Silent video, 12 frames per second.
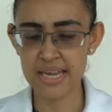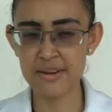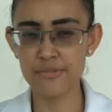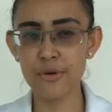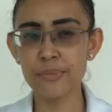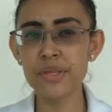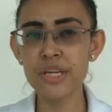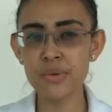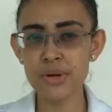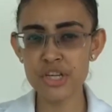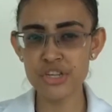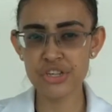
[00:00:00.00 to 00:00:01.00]
And from the
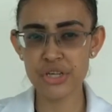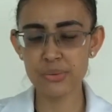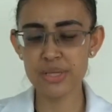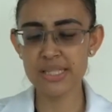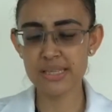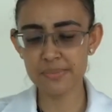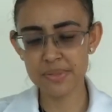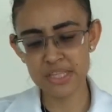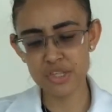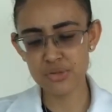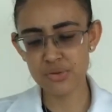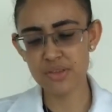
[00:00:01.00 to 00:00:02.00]
equation, we
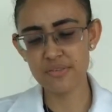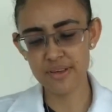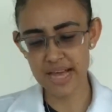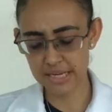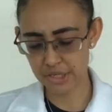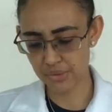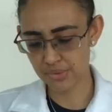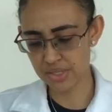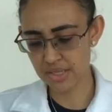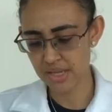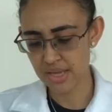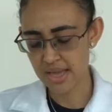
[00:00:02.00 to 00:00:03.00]
substitute the values